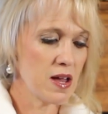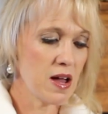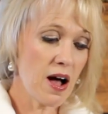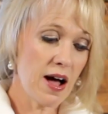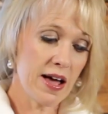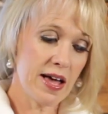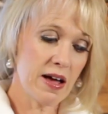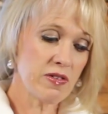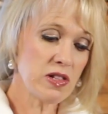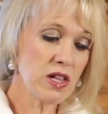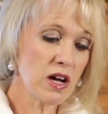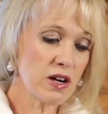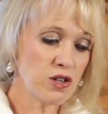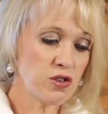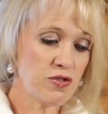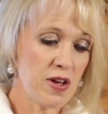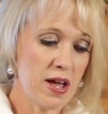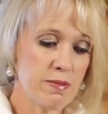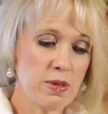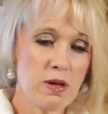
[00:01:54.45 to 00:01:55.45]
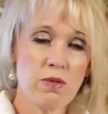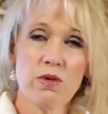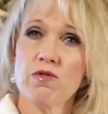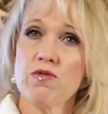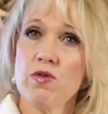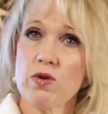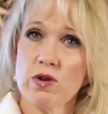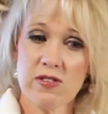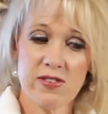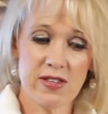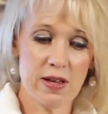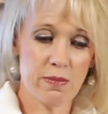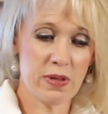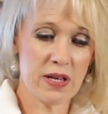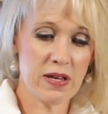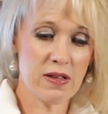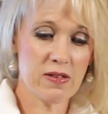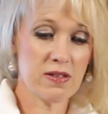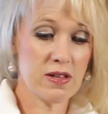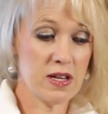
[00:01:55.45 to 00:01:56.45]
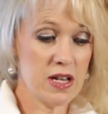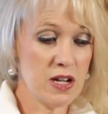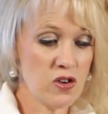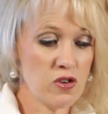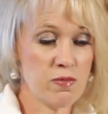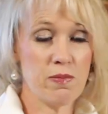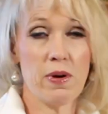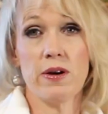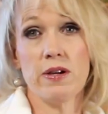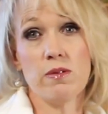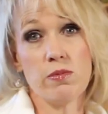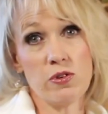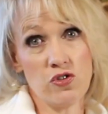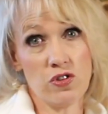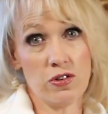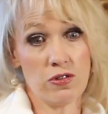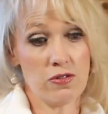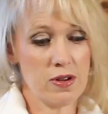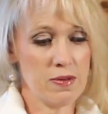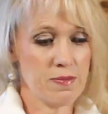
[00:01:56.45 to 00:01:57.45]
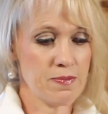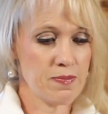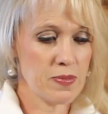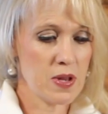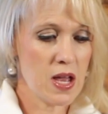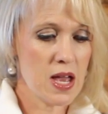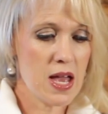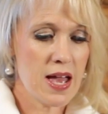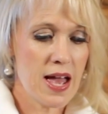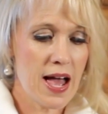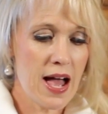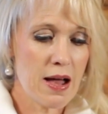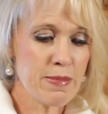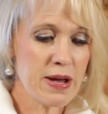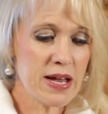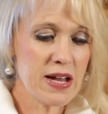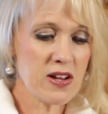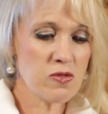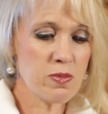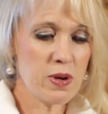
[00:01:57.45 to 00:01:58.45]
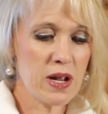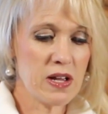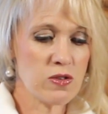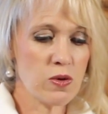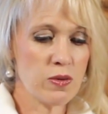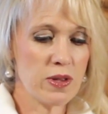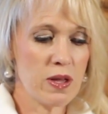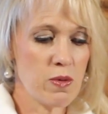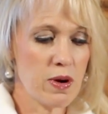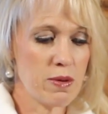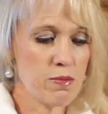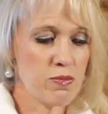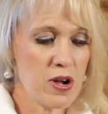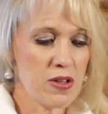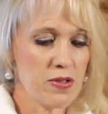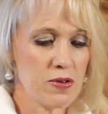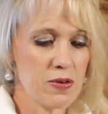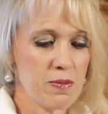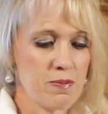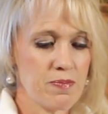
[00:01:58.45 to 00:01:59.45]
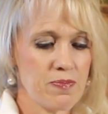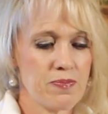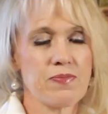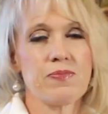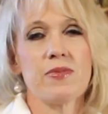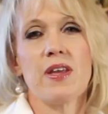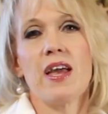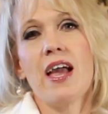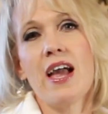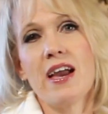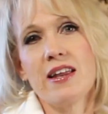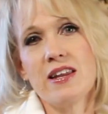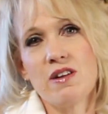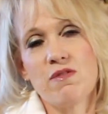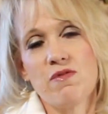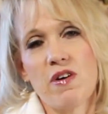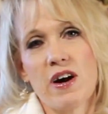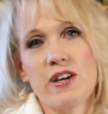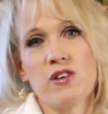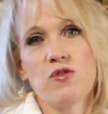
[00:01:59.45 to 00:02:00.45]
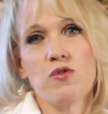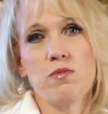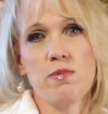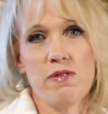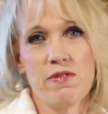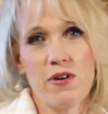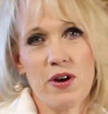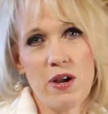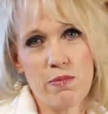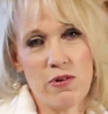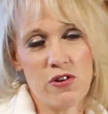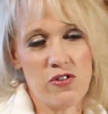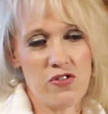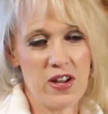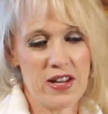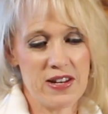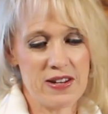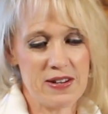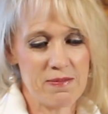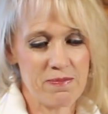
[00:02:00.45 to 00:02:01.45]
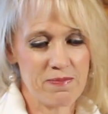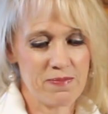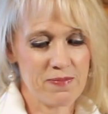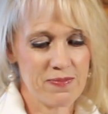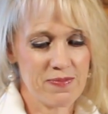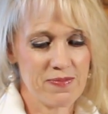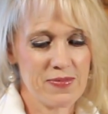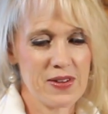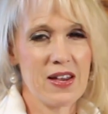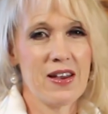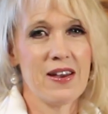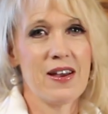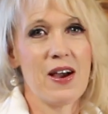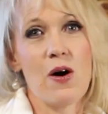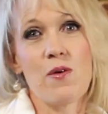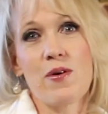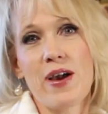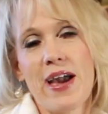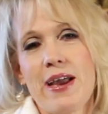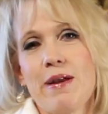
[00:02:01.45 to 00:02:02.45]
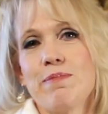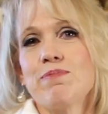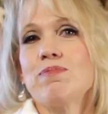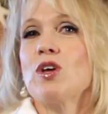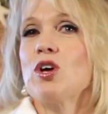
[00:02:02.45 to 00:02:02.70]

I have a large family with 4 siblings, each married with children, and my husband has only one brother. Any advice would be very appreciated. Okay,